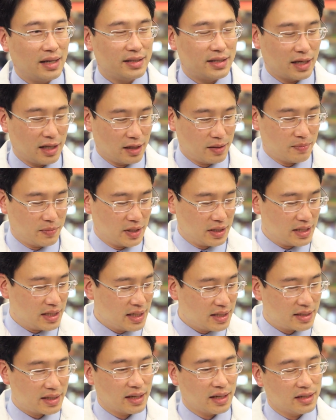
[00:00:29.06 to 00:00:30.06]
I tell them the
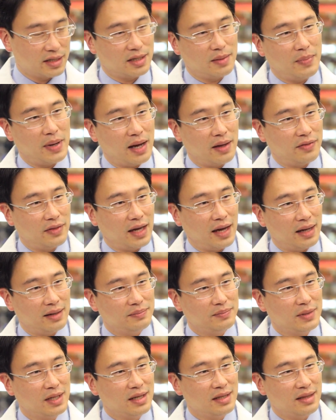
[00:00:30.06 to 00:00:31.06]
details about that
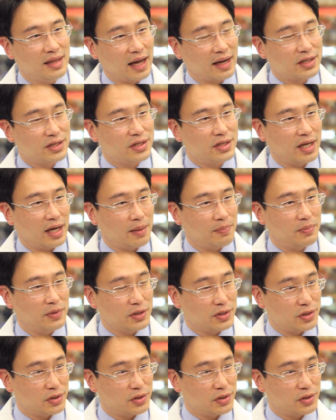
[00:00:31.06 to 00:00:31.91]
next step, the